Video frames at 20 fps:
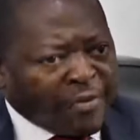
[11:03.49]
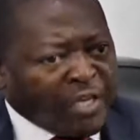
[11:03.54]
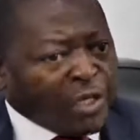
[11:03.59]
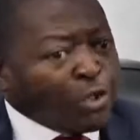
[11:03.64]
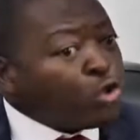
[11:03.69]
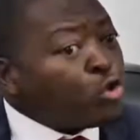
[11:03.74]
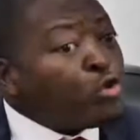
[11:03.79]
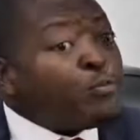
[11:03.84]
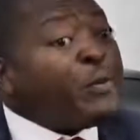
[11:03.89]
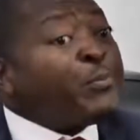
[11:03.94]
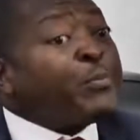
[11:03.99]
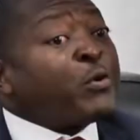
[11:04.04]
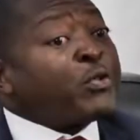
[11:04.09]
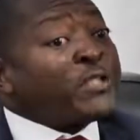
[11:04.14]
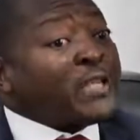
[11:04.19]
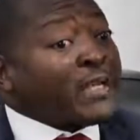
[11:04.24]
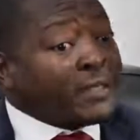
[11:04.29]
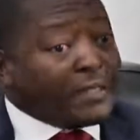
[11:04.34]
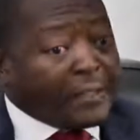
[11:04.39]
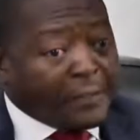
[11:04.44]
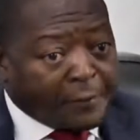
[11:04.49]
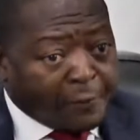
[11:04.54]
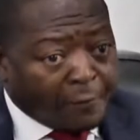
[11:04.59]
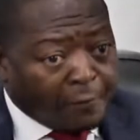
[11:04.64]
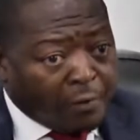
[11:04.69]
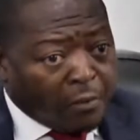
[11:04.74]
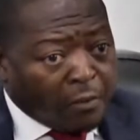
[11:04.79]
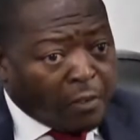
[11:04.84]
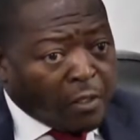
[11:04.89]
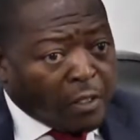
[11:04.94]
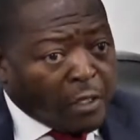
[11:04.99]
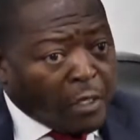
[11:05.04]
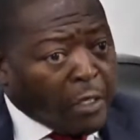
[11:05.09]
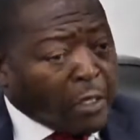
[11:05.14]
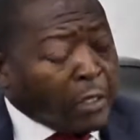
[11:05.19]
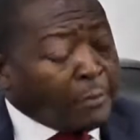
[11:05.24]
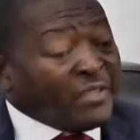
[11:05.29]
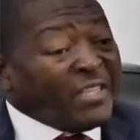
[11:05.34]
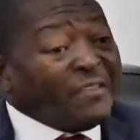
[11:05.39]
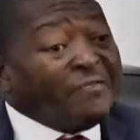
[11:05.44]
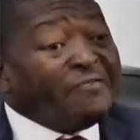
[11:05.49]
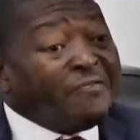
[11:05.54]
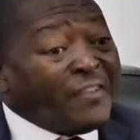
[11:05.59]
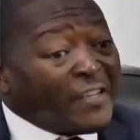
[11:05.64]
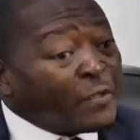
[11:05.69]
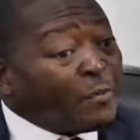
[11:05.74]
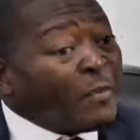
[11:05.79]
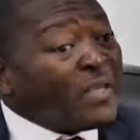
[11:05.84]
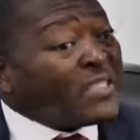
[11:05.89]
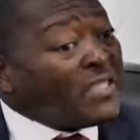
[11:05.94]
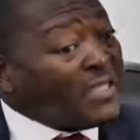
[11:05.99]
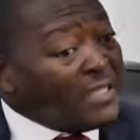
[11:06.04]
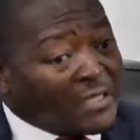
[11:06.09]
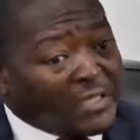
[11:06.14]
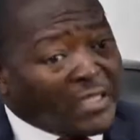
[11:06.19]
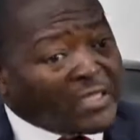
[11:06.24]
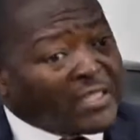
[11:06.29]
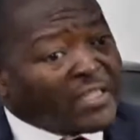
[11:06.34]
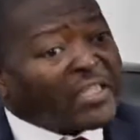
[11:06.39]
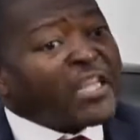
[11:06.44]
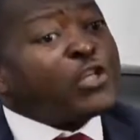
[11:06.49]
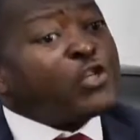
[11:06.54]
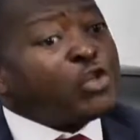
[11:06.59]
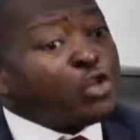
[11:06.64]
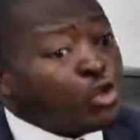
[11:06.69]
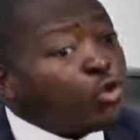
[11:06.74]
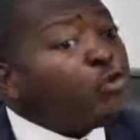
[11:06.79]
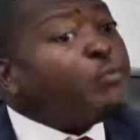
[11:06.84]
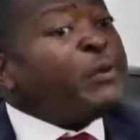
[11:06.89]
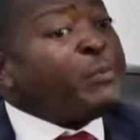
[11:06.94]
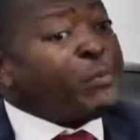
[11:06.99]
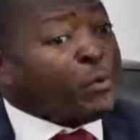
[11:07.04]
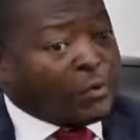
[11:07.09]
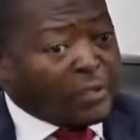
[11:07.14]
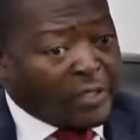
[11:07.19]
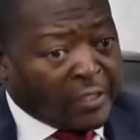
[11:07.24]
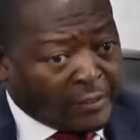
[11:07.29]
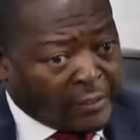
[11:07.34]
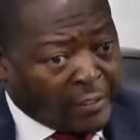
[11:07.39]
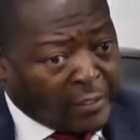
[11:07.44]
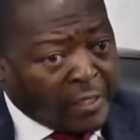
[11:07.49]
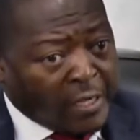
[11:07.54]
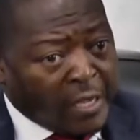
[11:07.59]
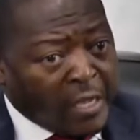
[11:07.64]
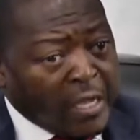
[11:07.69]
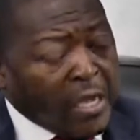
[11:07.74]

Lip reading: It should be protected. The investment in data centers should be protected.